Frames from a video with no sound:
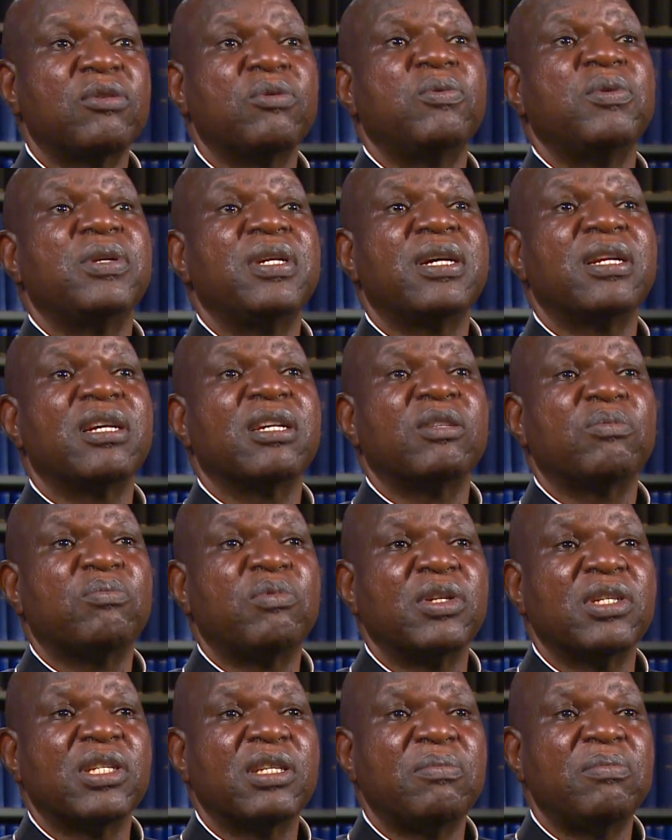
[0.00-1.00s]
with the
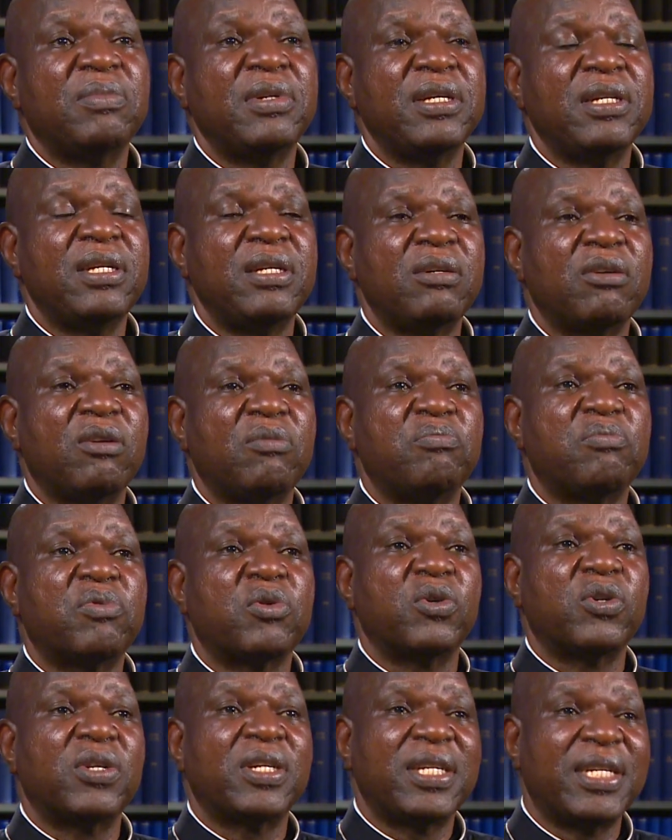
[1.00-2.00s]
responsibility of
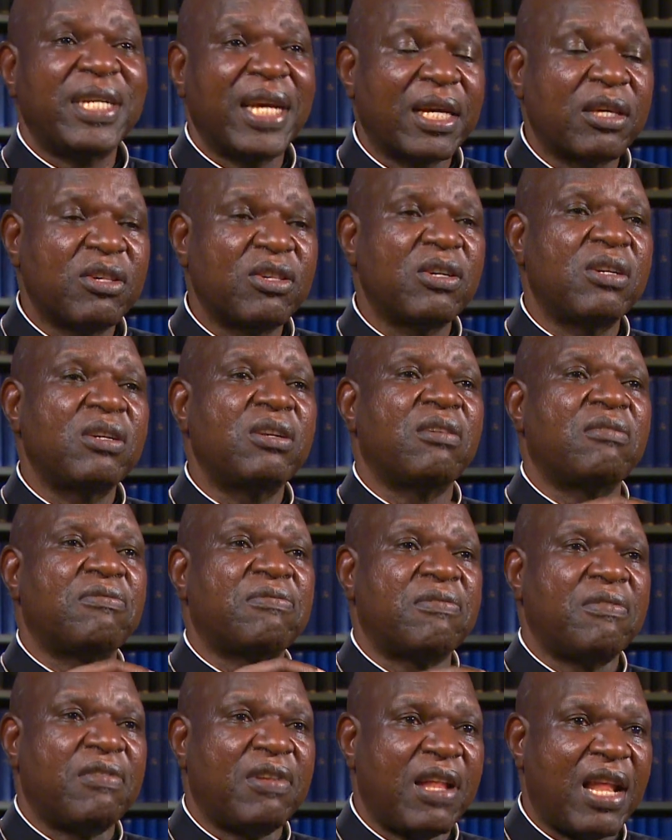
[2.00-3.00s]
protection
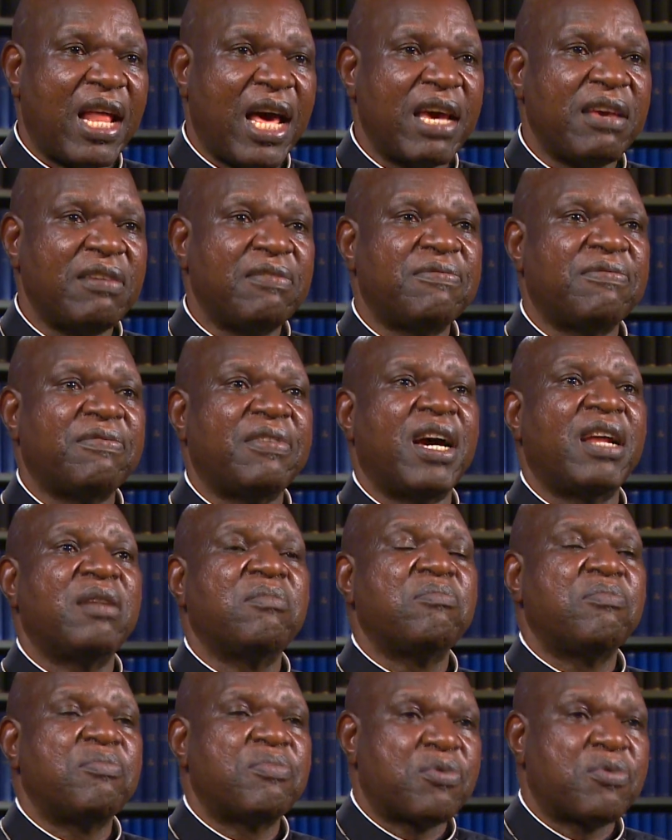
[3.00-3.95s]
of life and